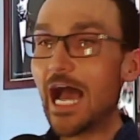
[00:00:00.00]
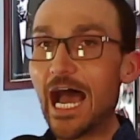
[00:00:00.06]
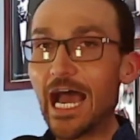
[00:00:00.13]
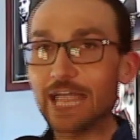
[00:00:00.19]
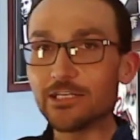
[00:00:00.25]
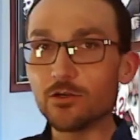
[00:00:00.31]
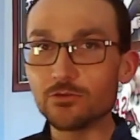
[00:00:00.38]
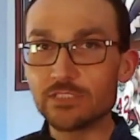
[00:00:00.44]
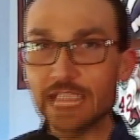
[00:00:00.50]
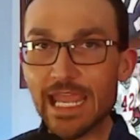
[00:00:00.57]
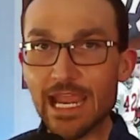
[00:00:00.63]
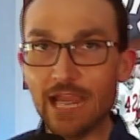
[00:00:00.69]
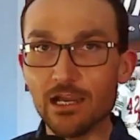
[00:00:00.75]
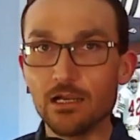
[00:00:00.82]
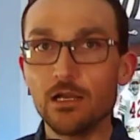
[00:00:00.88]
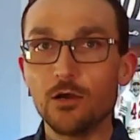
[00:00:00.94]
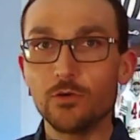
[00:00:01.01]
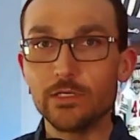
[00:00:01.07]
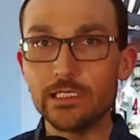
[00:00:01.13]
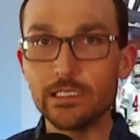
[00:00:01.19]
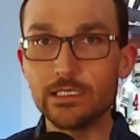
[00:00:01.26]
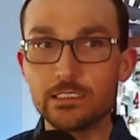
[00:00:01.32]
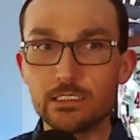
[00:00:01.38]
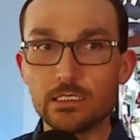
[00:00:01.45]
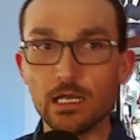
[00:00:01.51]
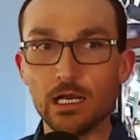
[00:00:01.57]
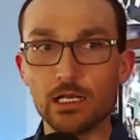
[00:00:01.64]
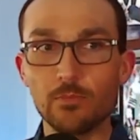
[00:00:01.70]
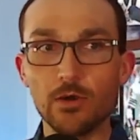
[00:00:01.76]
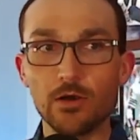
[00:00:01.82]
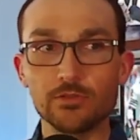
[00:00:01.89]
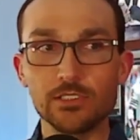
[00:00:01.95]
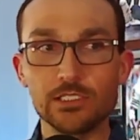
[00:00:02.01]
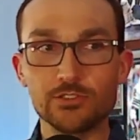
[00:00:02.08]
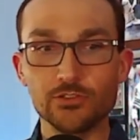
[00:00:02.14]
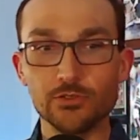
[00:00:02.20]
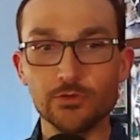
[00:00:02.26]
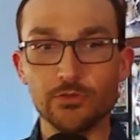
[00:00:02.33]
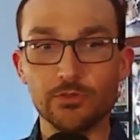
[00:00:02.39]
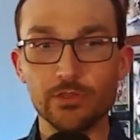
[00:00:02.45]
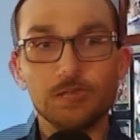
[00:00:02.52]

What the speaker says: I don't care. We need to talk about the truth.